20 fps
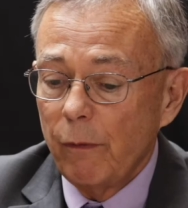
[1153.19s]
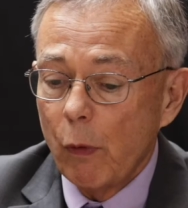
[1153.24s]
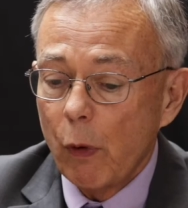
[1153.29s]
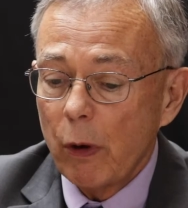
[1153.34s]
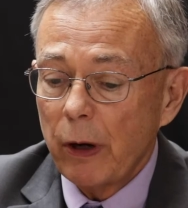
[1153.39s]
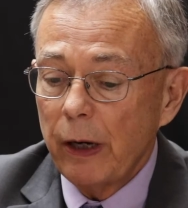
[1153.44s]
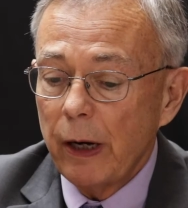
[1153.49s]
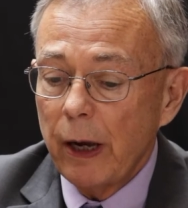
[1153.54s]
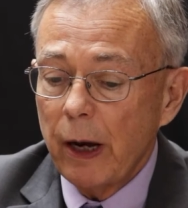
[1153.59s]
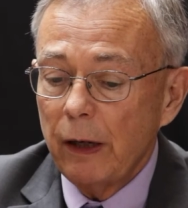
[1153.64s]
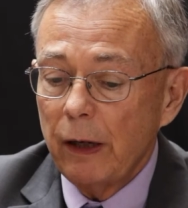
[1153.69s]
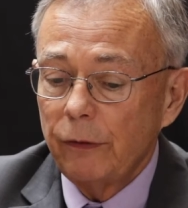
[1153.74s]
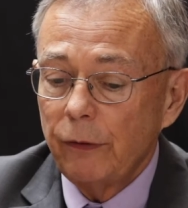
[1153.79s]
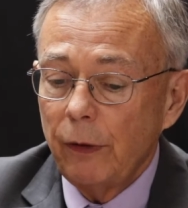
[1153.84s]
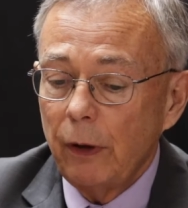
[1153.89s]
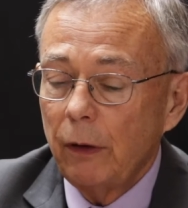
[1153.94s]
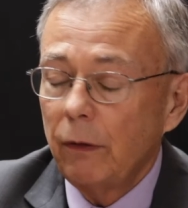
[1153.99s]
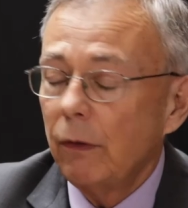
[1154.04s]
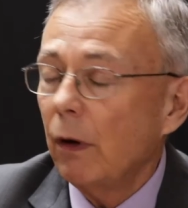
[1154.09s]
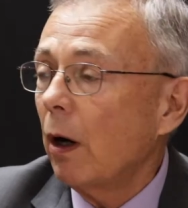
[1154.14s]
organized
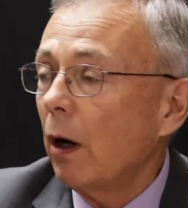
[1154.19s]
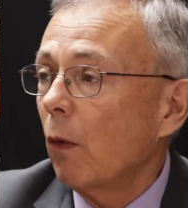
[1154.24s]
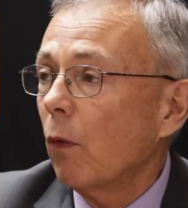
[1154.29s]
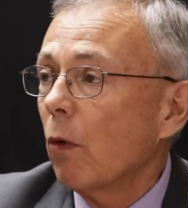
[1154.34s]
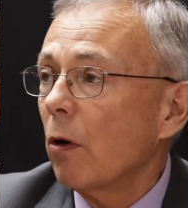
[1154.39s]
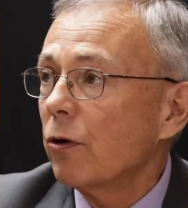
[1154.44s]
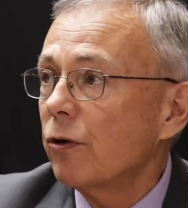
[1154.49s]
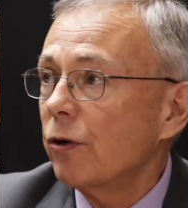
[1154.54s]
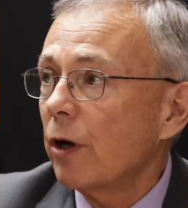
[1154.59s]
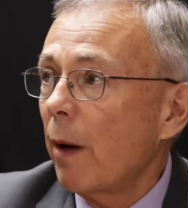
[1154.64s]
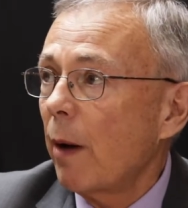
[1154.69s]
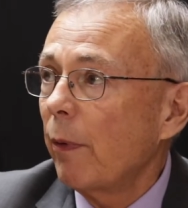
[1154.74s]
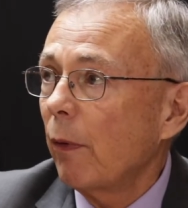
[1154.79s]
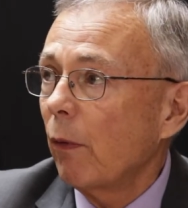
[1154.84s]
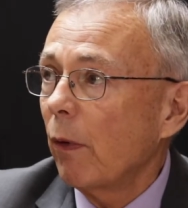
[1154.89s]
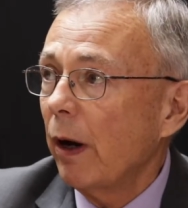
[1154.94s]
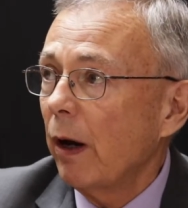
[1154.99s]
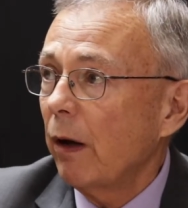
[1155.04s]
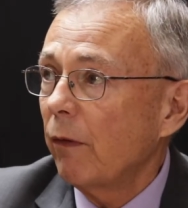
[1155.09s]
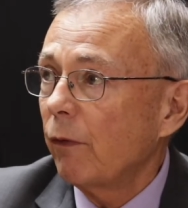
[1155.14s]
an entire workshop
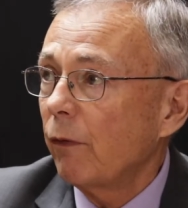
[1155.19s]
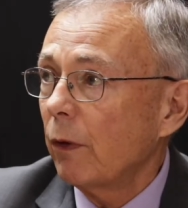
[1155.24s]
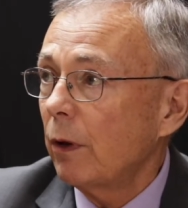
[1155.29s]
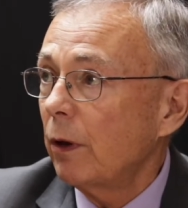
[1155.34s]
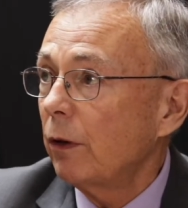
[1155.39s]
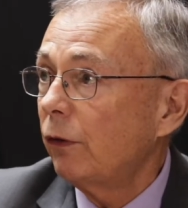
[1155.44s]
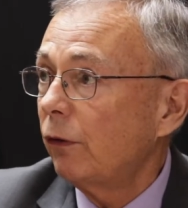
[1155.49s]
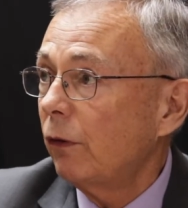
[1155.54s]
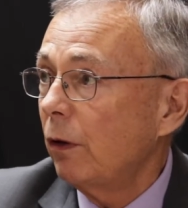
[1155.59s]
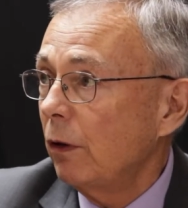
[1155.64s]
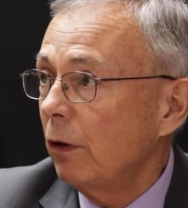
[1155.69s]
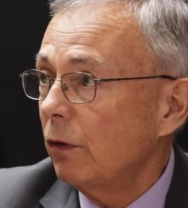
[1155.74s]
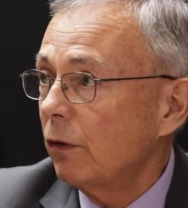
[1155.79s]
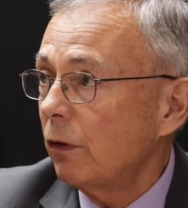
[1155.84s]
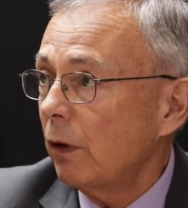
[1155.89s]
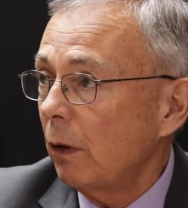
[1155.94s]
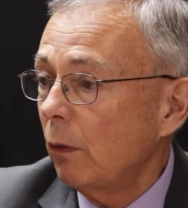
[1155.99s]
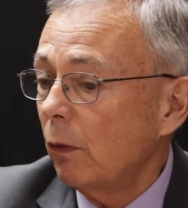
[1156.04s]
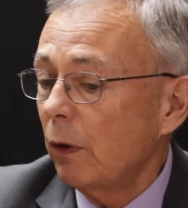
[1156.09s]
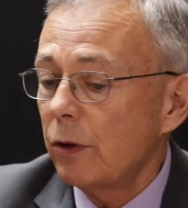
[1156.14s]
around for this
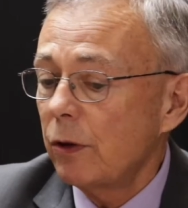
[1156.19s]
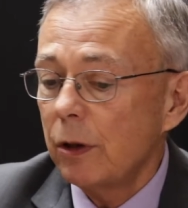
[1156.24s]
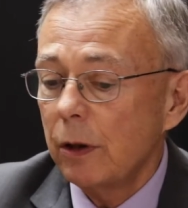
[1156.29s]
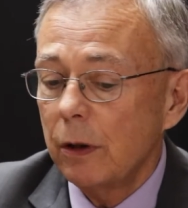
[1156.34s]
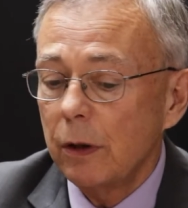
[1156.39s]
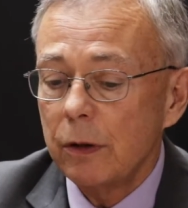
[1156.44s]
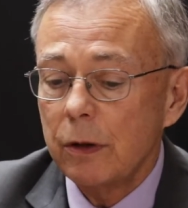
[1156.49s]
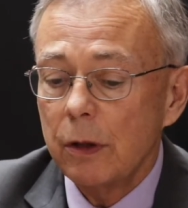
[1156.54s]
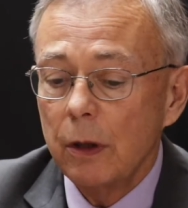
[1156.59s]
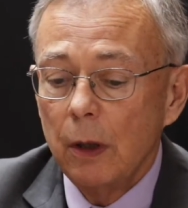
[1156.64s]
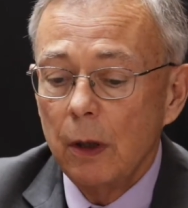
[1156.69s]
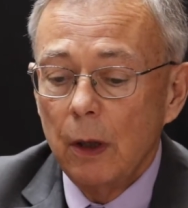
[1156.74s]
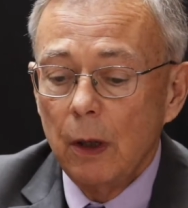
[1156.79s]
Tuesday, which is